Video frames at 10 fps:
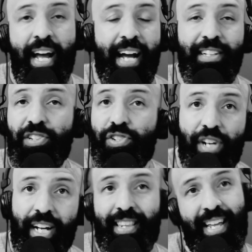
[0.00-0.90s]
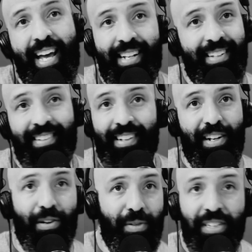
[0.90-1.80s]
and this chick that,
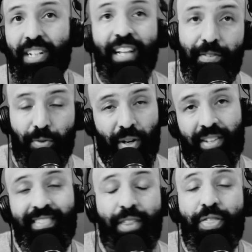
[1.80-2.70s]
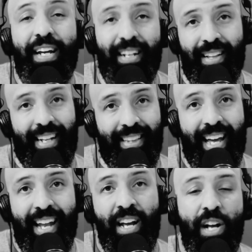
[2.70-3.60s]
he's in love with. He's not thinking like
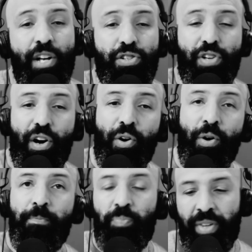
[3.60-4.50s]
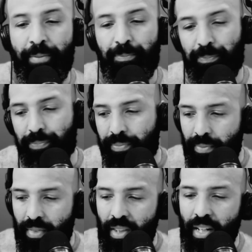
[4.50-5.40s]
that. So
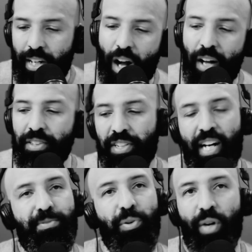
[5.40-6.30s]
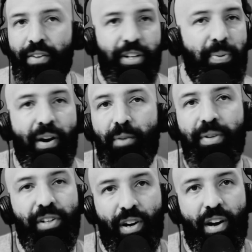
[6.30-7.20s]
he calls up to whatever
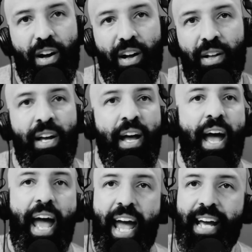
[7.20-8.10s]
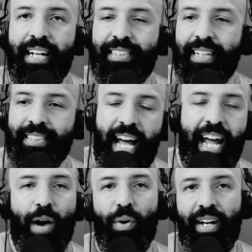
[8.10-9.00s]
department you call, and he says, hey,
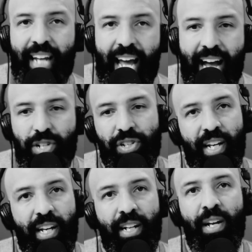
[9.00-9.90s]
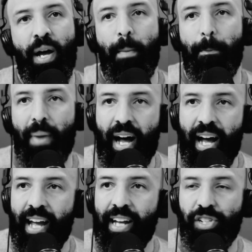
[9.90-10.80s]
I want to cash in
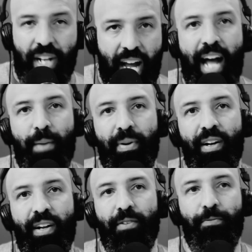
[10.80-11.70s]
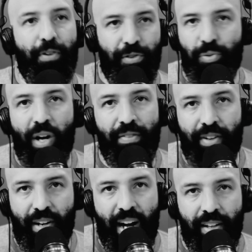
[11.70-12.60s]
my GI Bill for
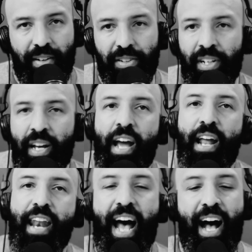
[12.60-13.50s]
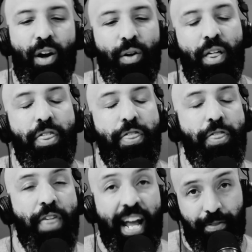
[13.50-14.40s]
$1,200. Now,
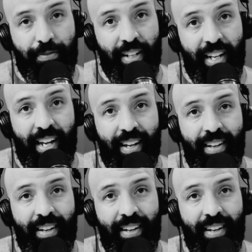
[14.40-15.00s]
thankfully,